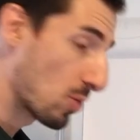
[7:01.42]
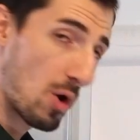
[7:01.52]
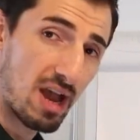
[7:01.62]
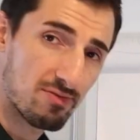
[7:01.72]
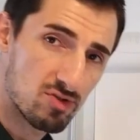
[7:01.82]
where
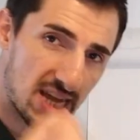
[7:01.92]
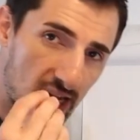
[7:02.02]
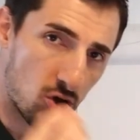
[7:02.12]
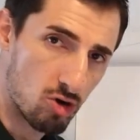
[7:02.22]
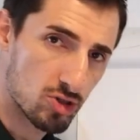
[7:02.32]
we have to
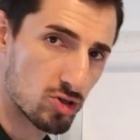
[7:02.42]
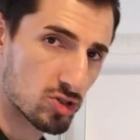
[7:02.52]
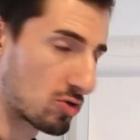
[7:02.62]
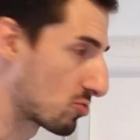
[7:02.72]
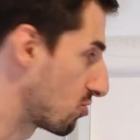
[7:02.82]
take conscious
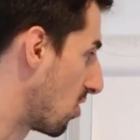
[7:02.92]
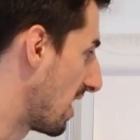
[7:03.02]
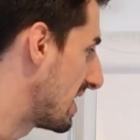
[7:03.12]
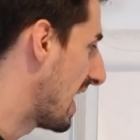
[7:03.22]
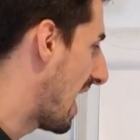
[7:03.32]
control.
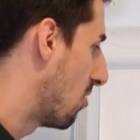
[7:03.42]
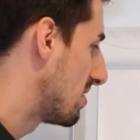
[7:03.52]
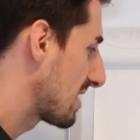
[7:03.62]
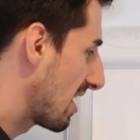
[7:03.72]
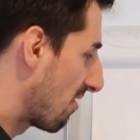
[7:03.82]
And now,
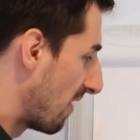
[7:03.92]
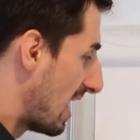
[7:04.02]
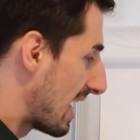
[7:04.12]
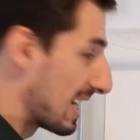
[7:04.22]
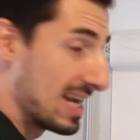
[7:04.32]
instead of
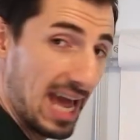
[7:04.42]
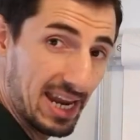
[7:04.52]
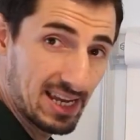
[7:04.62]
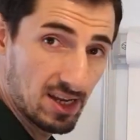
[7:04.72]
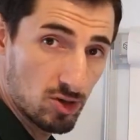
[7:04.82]

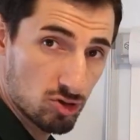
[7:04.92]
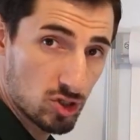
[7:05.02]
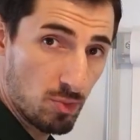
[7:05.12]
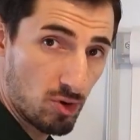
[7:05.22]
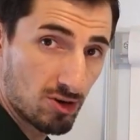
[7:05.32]
letting your
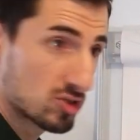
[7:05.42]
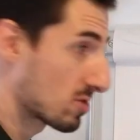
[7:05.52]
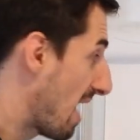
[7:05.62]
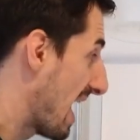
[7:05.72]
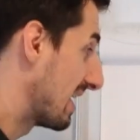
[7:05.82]
subconscious
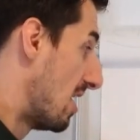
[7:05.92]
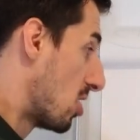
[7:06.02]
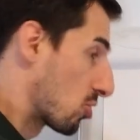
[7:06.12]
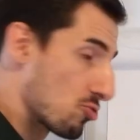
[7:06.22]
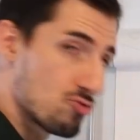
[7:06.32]
mind
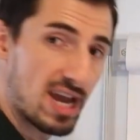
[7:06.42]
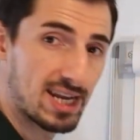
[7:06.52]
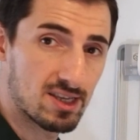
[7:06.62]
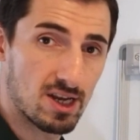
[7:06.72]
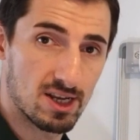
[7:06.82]

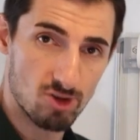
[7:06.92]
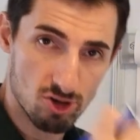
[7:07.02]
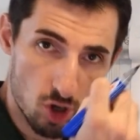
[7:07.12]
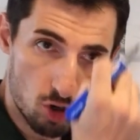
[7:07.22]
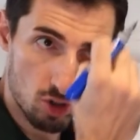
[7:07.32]
create
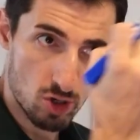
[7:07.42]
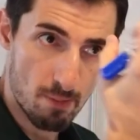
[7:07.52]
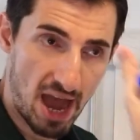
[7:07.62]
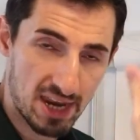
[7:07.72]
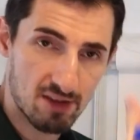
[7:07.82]
those
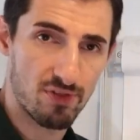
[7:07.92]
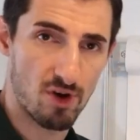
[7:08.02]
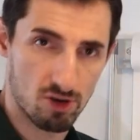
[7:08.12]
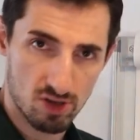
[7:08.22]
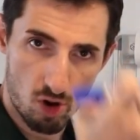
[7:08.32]
automatic
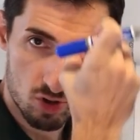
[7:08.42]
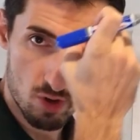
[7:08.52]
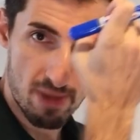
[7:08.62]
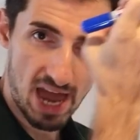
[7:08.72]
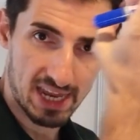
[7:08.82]
thoughts,
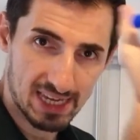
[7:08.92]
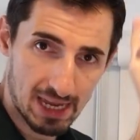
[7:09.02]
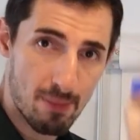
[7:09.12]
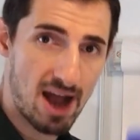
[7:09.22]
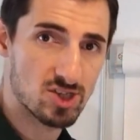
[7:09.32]
automatic
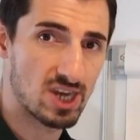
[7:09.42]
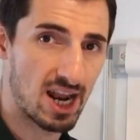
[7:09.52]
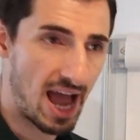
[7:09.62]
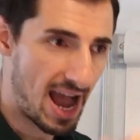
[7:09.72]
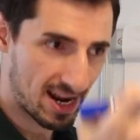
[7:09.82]

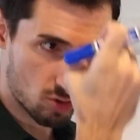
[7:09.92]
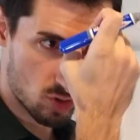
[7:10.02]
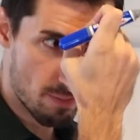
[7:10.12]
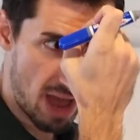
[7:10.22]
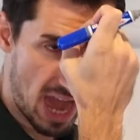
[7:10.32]
imaginal act,
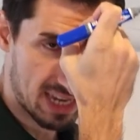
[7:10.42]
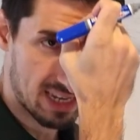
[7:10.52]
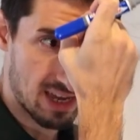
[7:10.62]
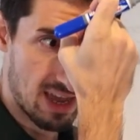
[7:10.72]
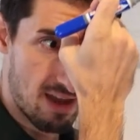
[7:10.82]

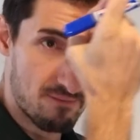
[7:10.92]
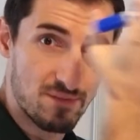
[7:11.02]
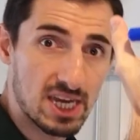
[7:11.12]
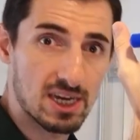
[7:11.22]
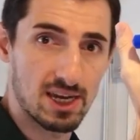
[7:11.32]
automatic
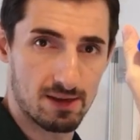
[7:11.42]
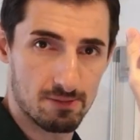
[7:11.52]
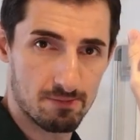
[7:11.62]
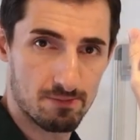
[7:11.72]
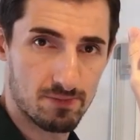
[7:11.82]
thinking,
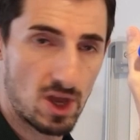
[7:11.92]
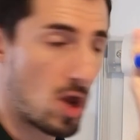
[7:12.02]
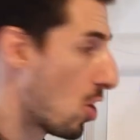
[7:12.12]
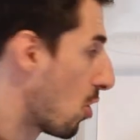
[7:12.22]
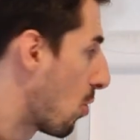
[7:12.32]

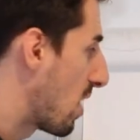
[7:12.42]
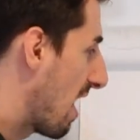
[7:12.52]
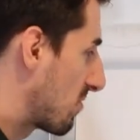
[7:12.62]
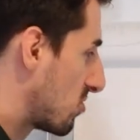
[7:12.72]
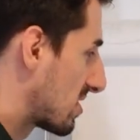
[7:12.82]
we
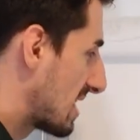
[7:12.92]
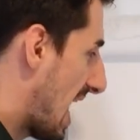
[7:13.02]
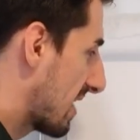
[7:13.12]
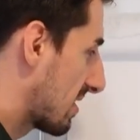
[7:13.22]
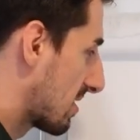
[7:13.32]
have to
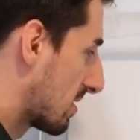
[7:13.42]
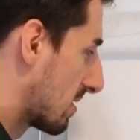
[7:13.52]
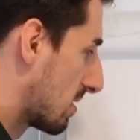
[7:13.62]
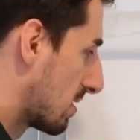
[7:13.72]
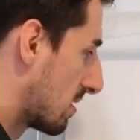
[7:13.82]
start
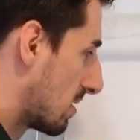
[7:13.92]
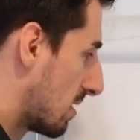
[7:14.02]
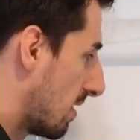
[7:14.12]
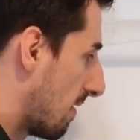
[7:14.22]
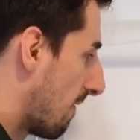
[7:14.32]

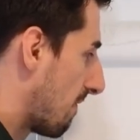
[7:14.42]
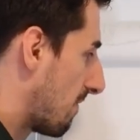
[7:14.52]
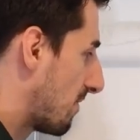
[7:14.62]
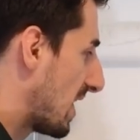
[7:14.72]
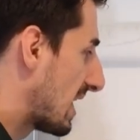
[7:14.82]

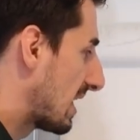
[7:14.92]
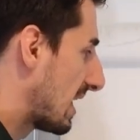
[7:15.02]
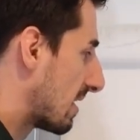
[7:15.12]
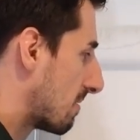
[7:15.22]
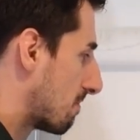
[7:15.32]

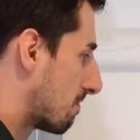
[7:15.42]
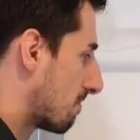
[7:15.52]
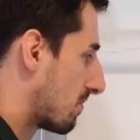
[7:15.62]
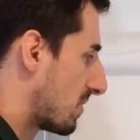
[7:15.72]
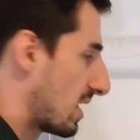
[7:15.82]
thinking
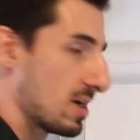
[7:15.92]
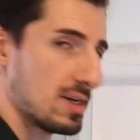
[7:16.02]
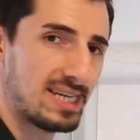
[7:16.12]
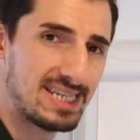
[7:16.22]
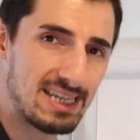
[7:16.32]

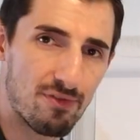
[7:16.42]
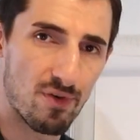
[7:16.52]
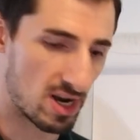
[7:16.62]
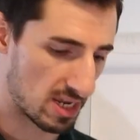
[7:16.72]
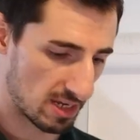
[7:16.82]

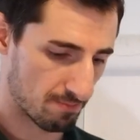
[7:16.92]
differently.